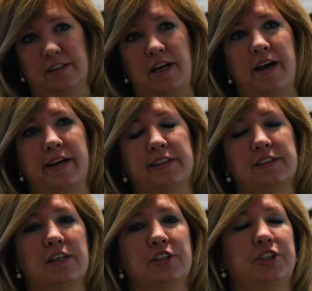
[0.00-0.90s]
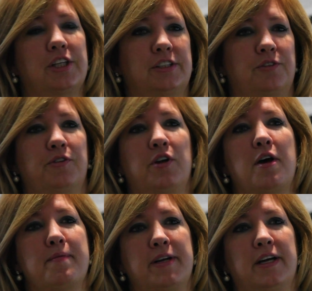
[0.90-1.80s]
It's not just a
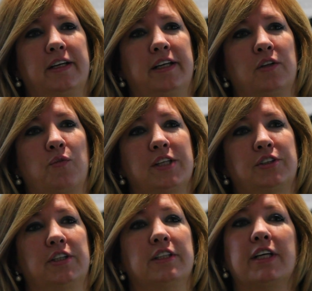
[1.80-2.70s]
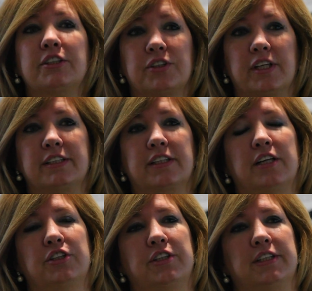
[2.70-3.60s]
phenomena in the Western industrialized
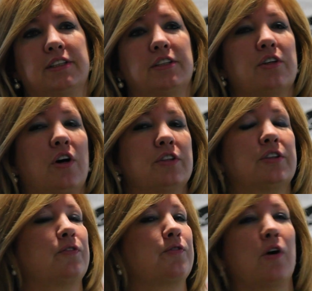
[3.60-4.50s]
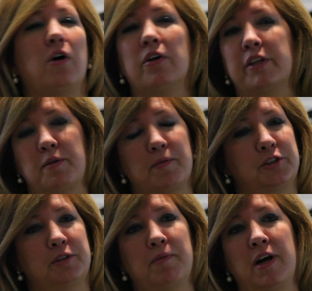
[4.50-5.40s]
countries, it's also for all the
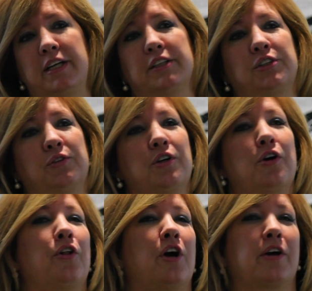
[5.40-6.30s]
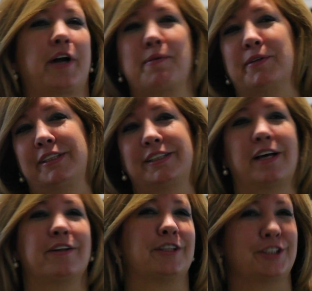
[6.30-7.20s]
emerging markets who are no longer able to
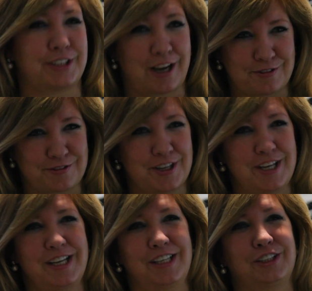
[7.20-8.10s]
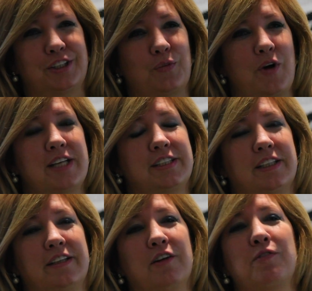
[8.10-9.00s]
sell their stuff to the West,
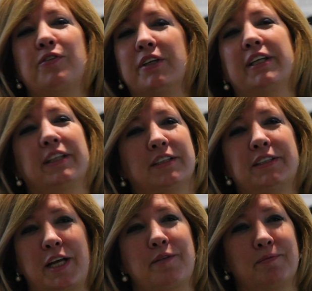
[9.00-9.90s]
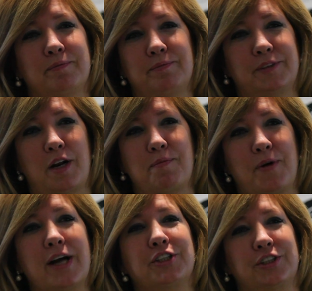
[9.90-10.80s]
and they're feeling the same set of
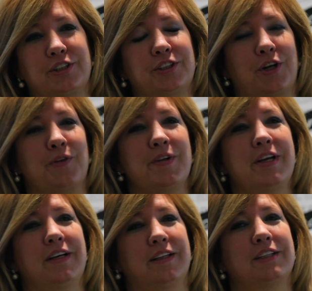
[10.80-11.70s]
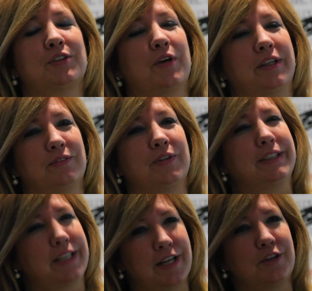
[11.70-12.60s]
pressures. So that's what we
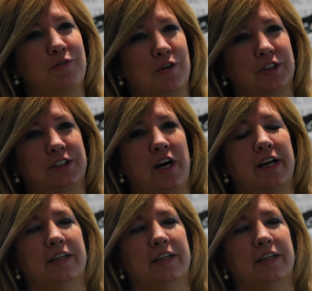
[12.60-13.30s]
tend to focus on.